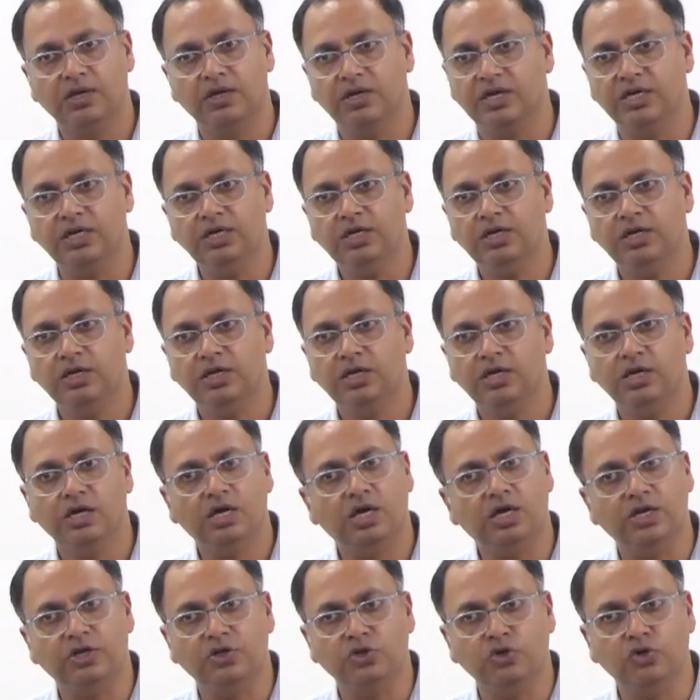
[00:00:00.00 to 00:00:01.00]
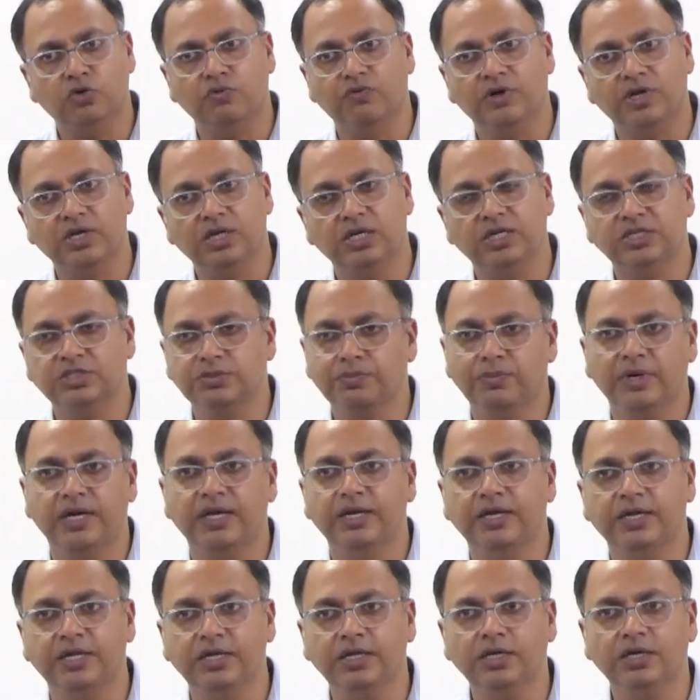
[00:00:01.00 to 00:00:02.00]
right? A new one is
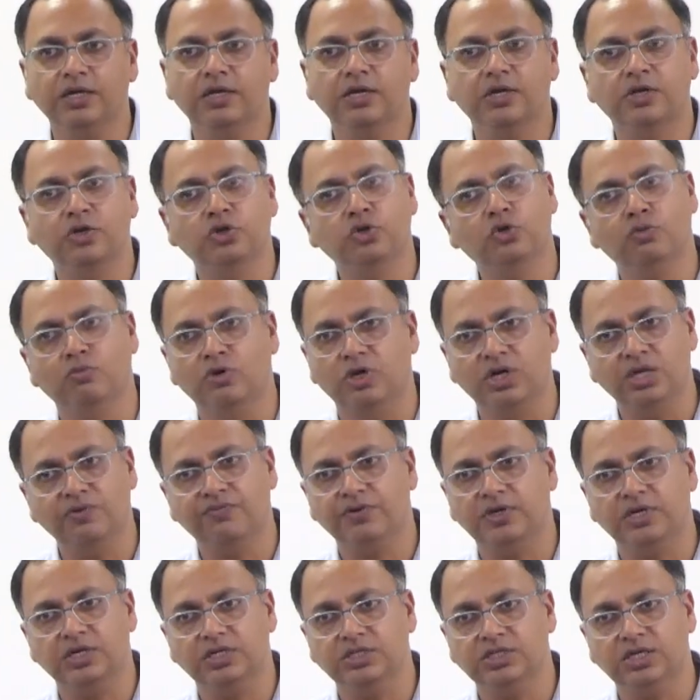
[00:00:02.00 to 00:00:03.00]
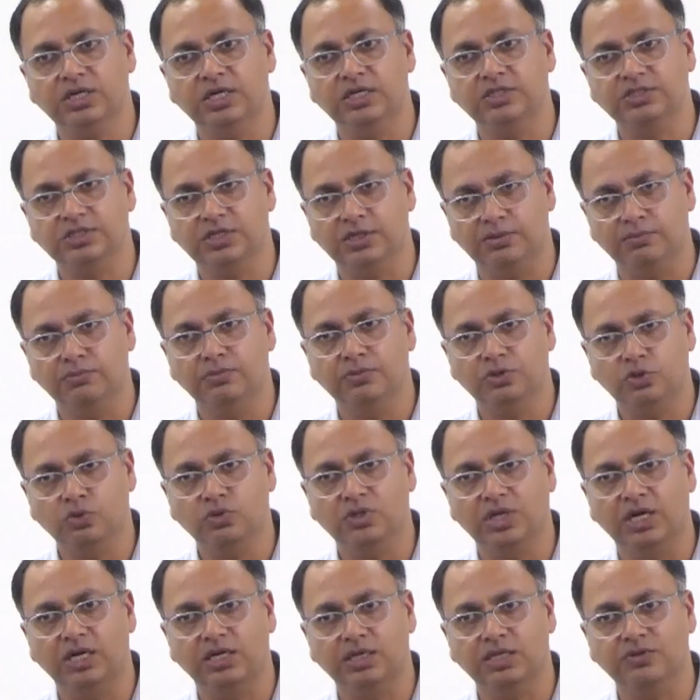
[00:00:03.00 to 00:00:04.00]
binding, new modification has come
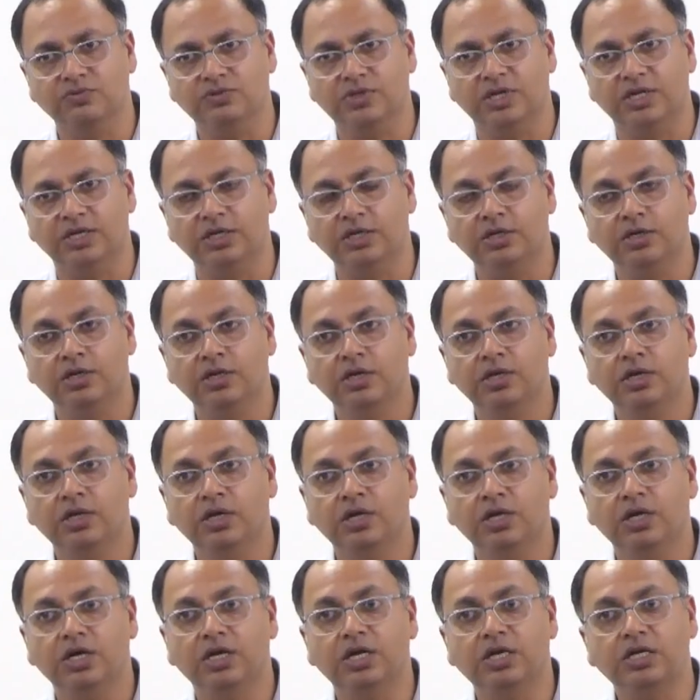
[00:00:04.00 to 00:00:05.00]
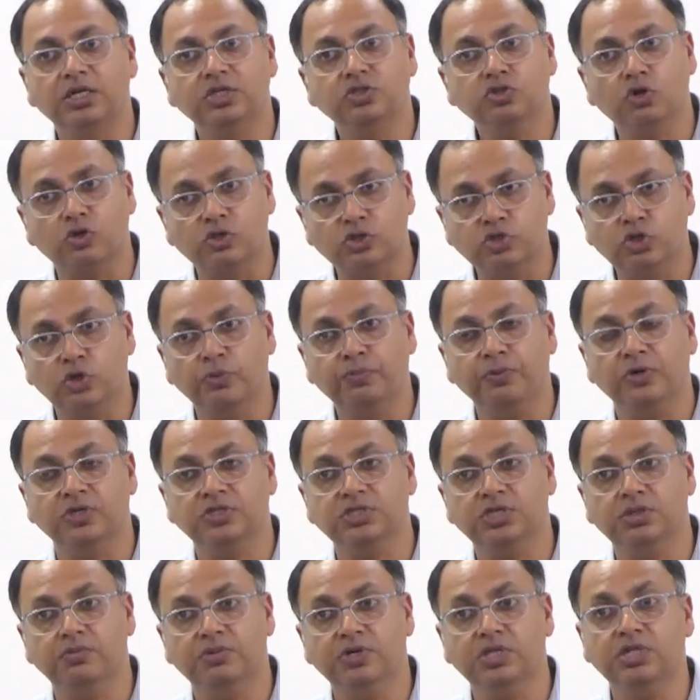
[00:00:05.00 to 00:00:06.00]
to the active site. It is also
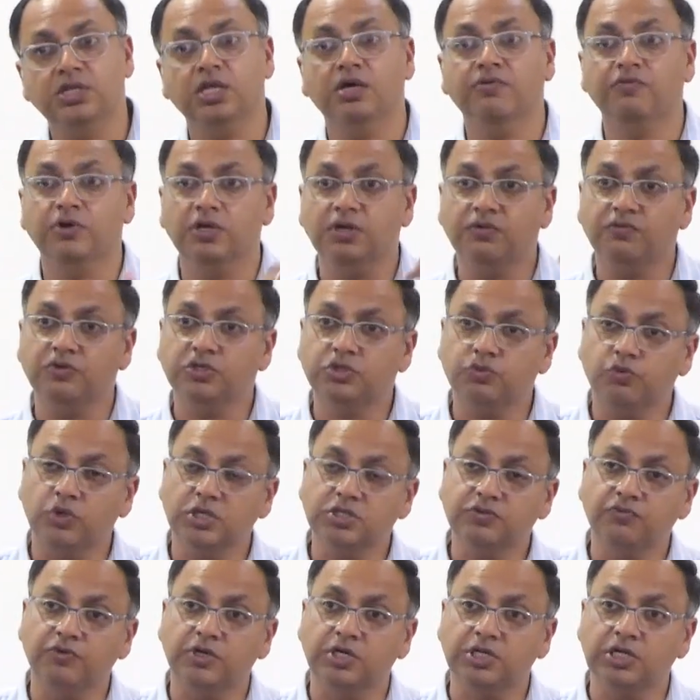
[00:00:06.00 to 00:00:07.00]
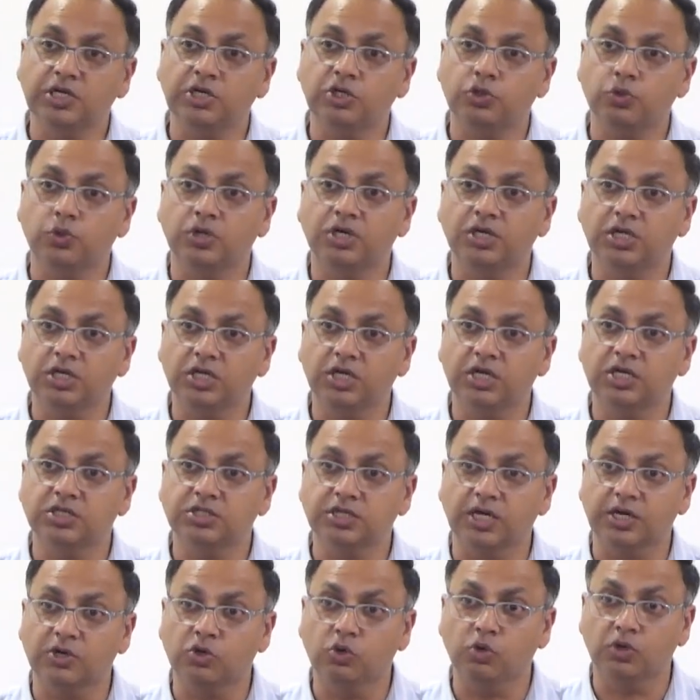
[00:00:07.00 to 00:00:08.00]
possible the one which was working 20
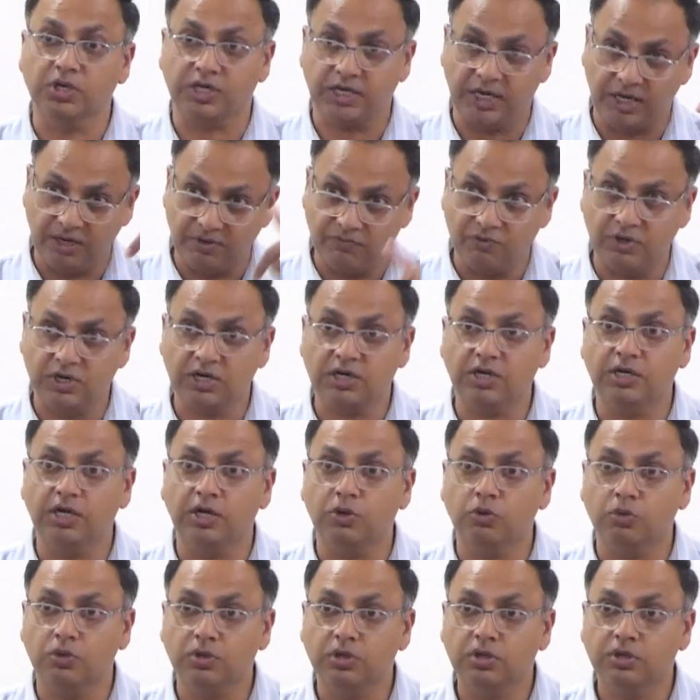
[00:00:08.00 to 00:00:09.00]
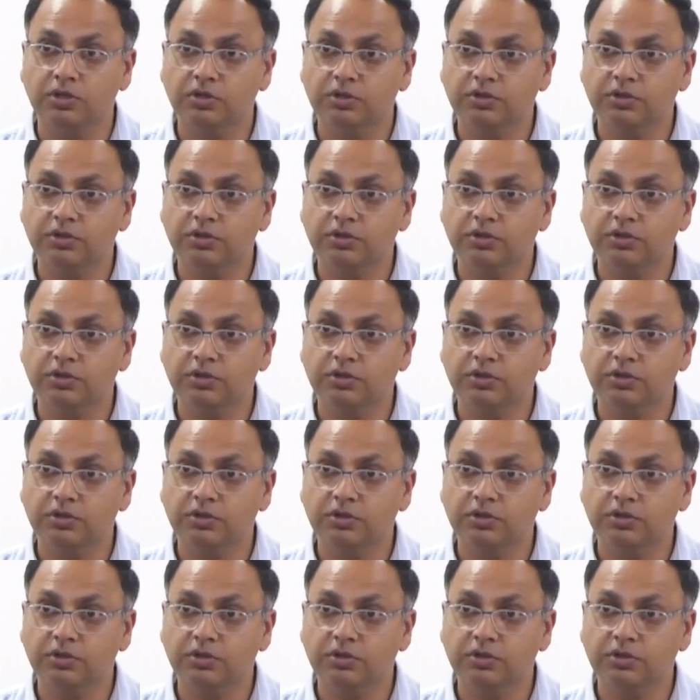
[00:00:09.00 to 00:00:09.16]
years ago can work now,